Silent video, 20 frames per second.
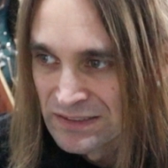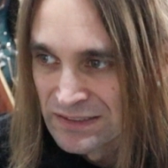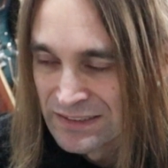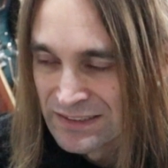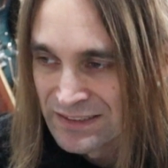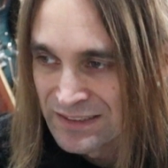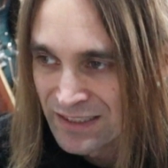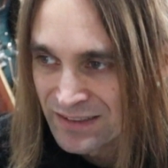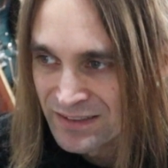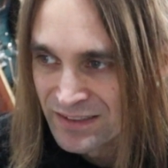
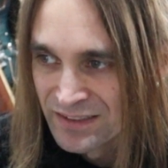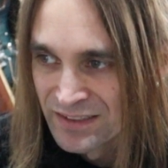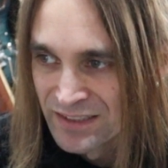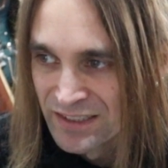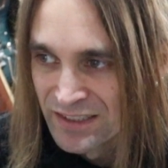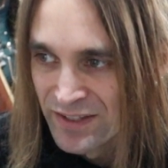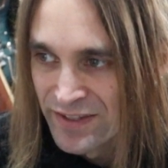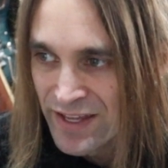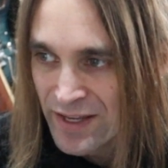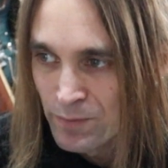it doesn't
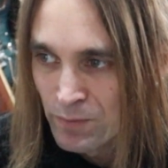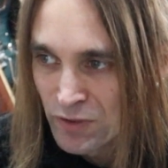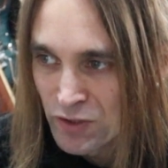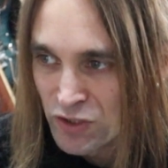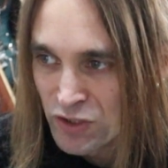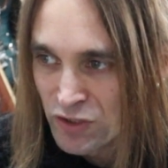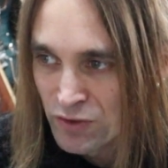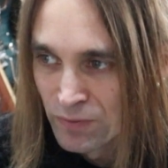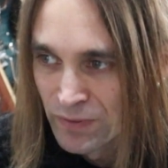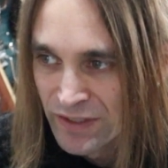need that
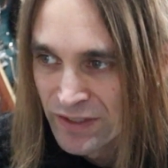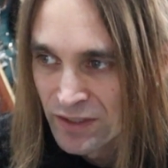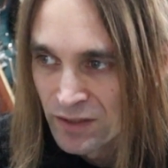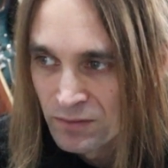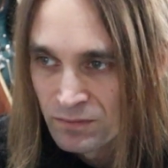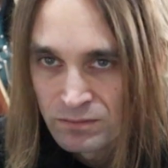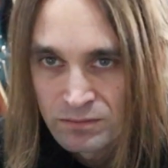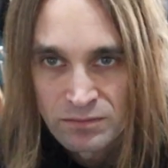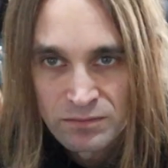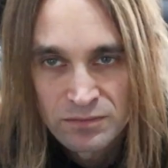much
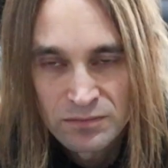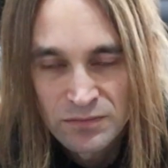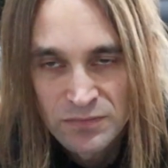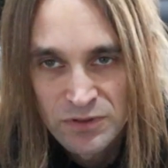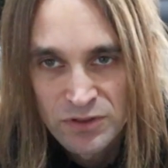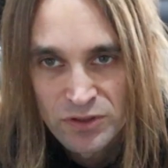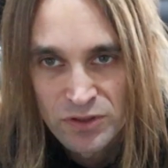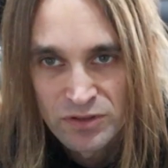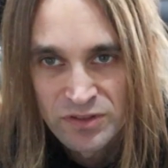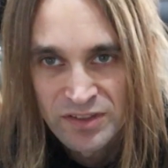tweaking.
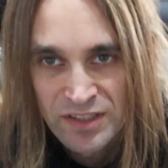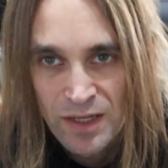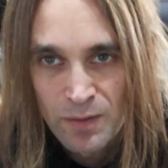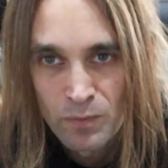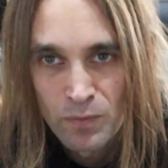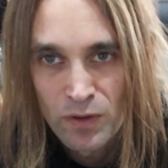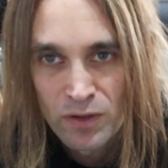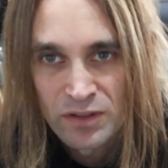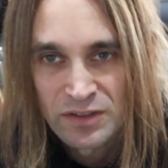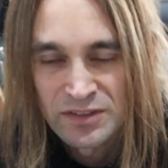Choose an
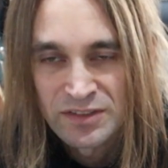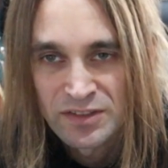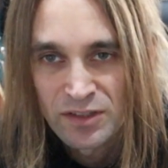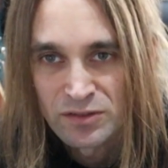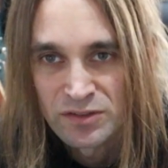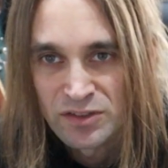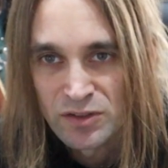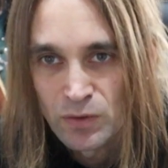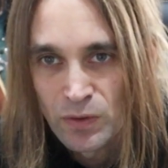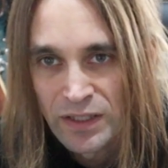amp model and it
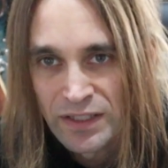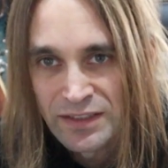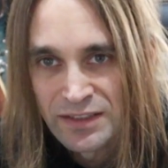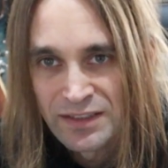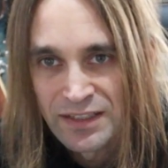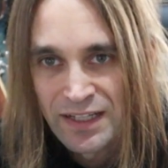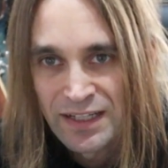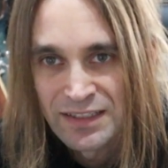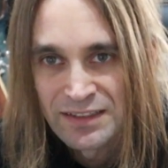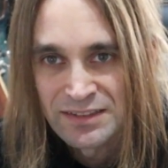sounds great.
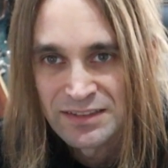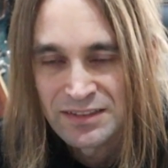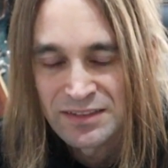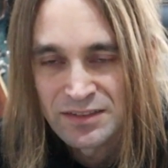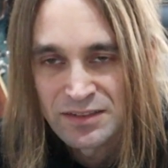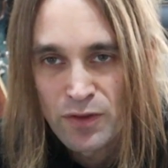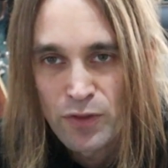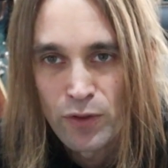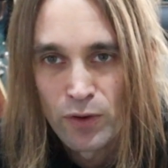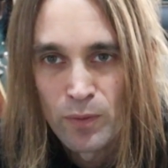It
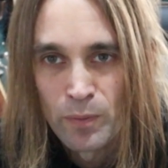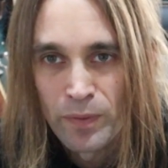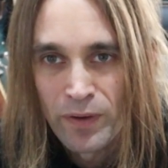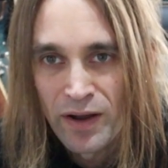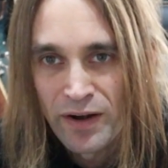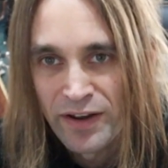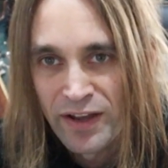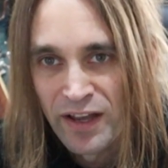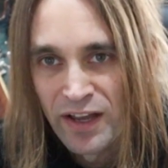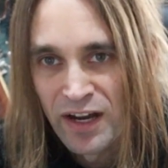has
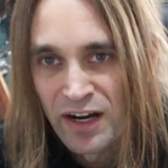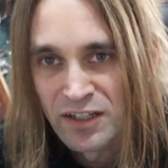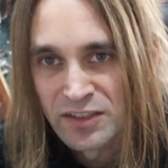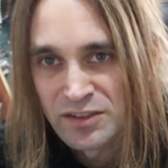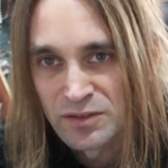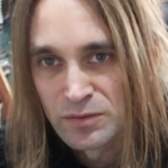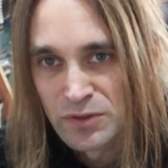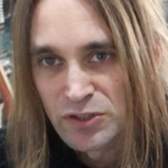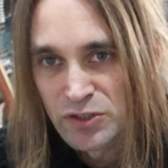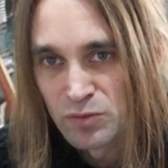third-party
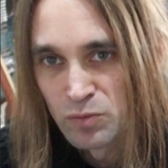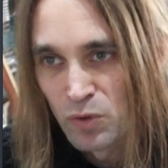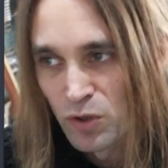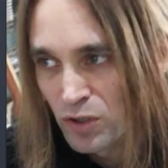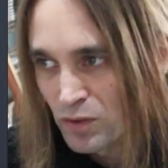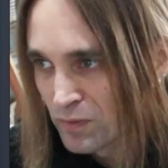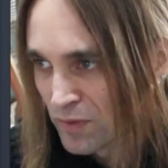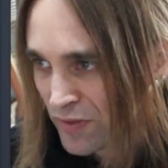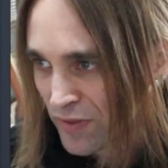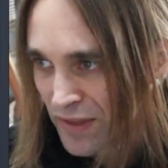IRs which
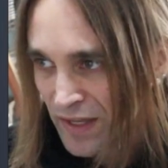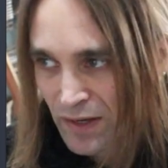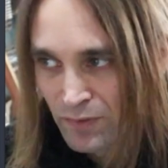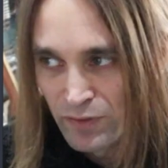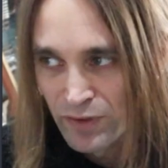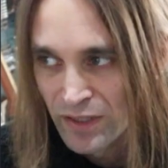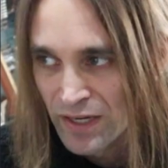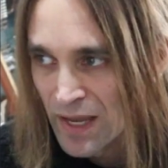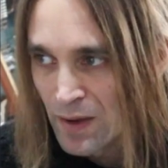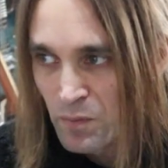work with
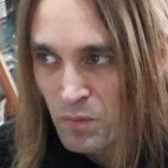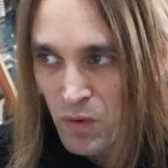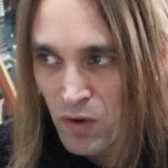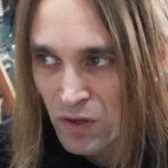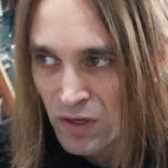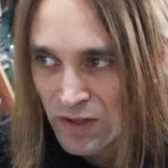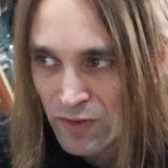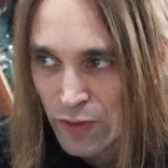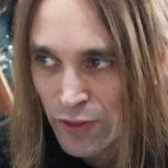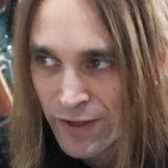every amp
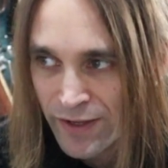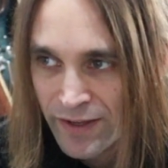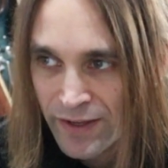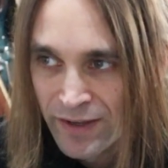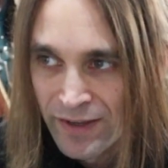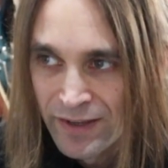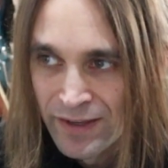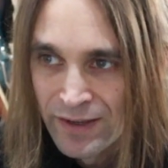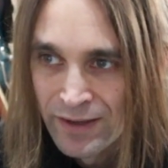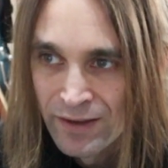model, I
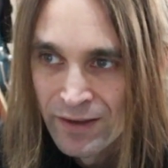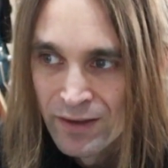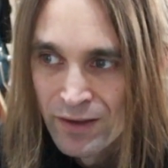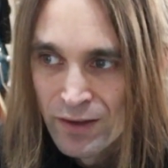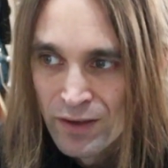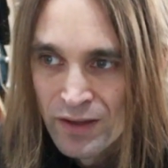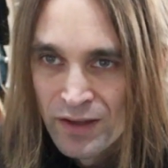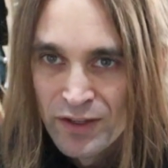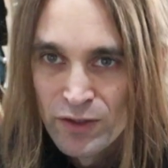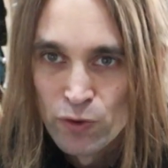think.
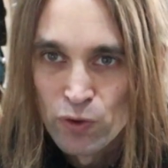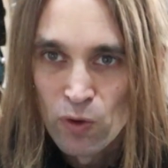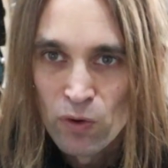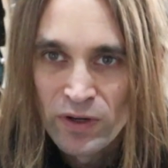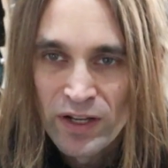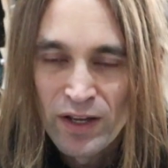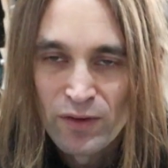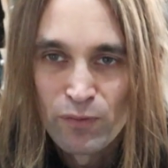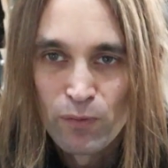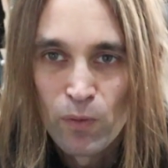You
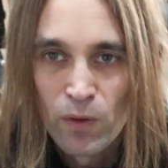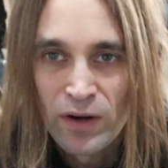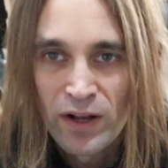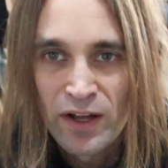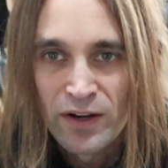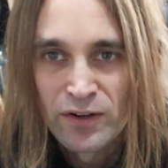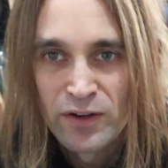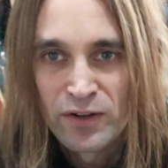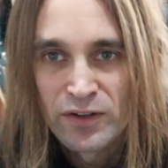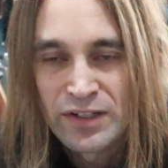don't have
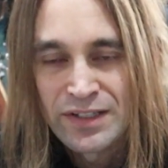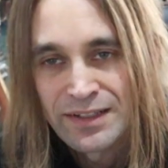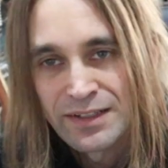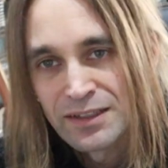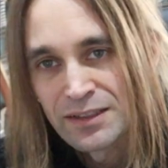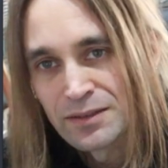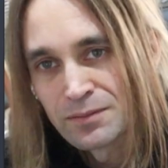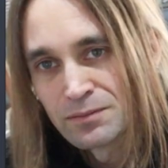100